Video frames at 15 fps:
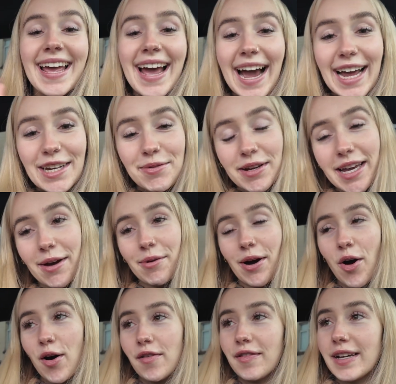Anyway, yeah, we're
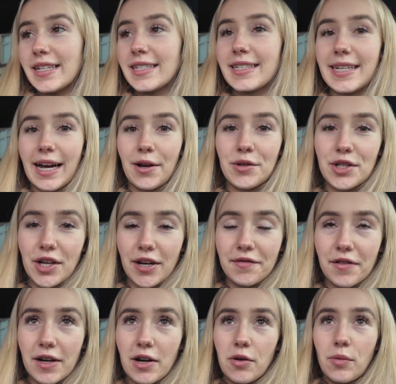off into town to go
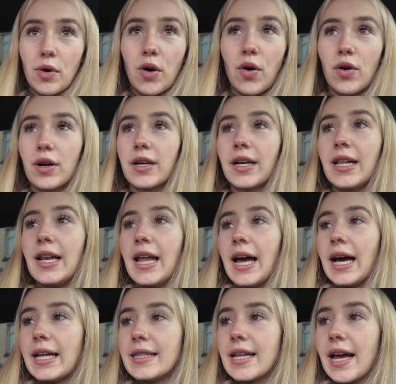for a little walk.
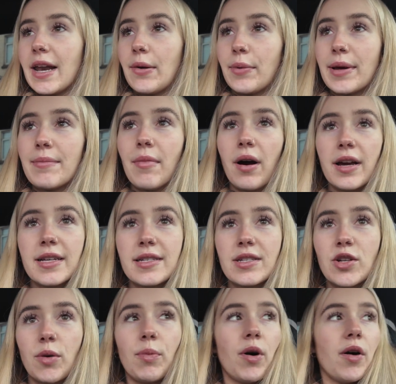And then we might stop